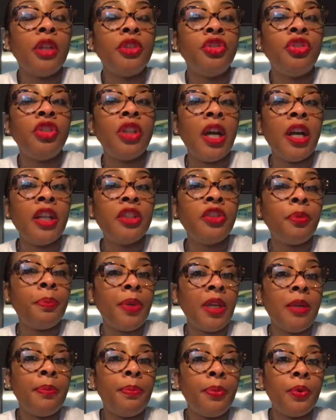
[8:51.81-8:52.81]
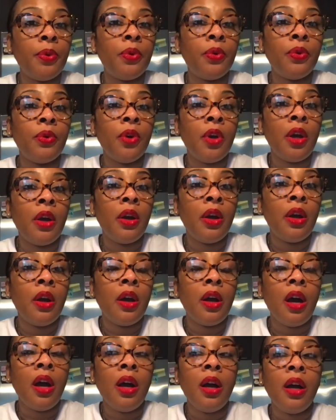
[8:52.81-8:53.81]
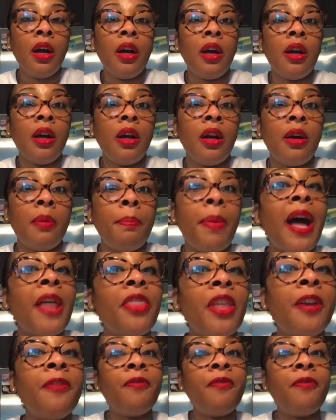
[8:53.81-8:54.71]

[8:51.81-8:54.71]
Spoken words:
judge people by their